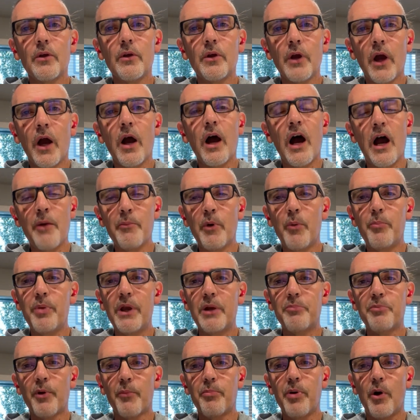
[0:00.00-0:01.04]
Yeah. I'm a
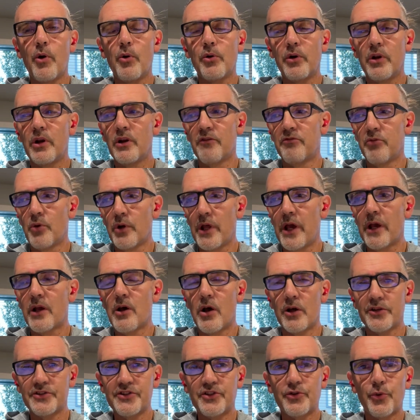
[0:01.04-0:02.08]
big proponent of what I
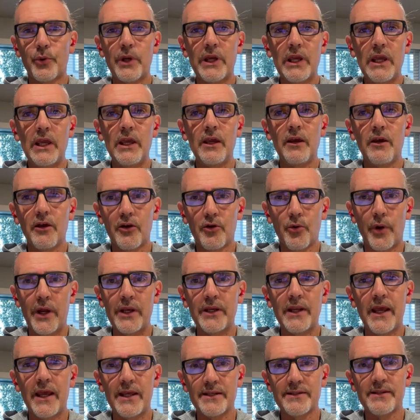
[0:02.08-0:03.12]
call stringing
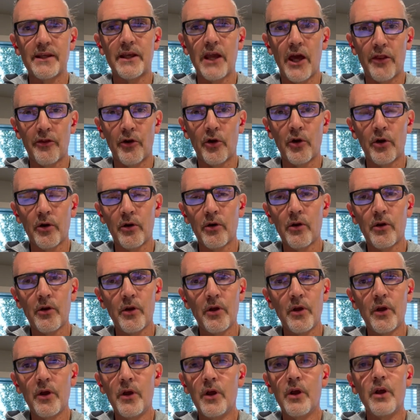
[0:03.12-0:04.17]
great days together.
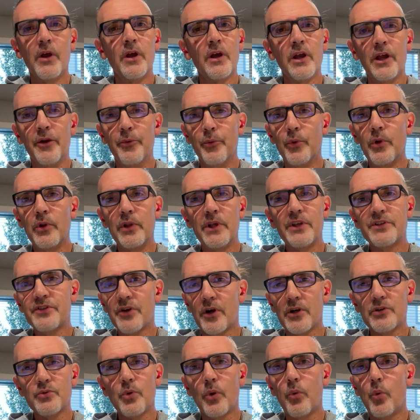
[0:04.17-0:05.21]
It really
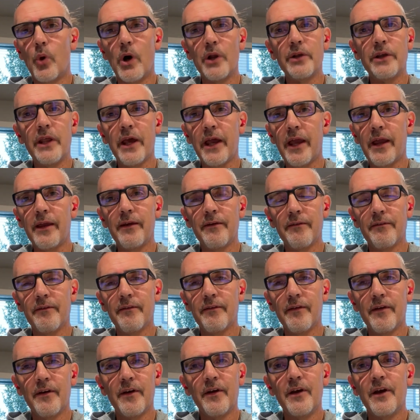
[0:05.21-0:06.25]
starts with one day.
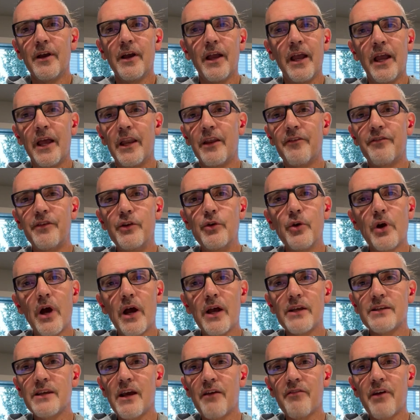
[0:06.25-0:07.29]
And if you
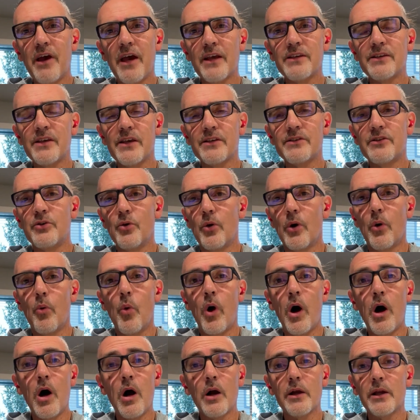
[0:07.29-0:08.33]
guys have access to a
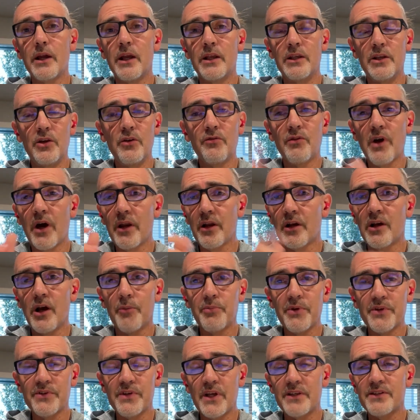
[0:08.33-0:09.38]
walk and you've got a
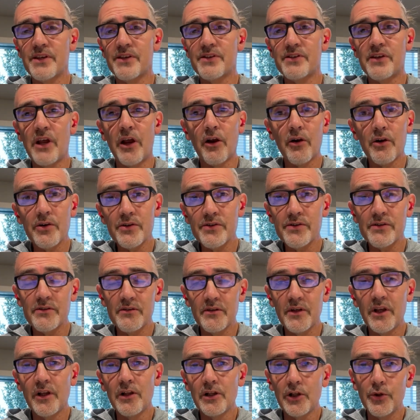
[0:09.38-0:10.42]
couple sets of stairs
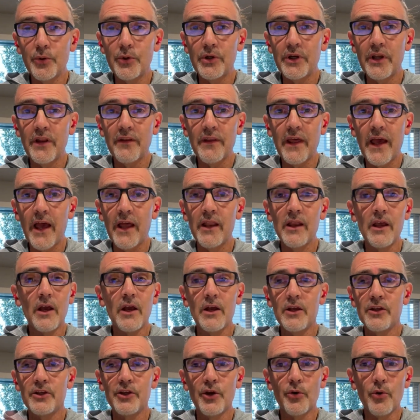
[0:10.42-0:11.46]
included in that,
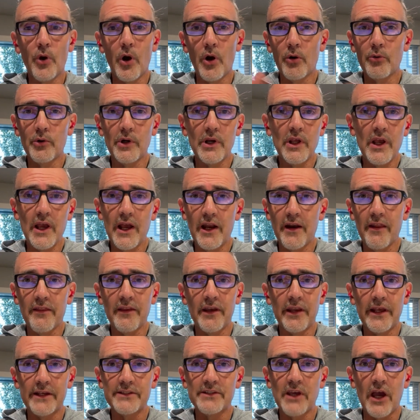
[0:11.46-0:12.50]
you're already ahead of the
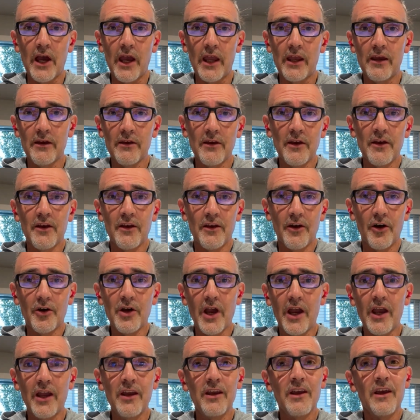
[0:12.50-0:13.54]
next guy.
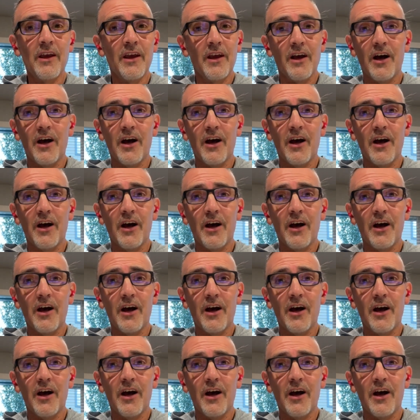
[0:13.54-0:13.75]
Okay.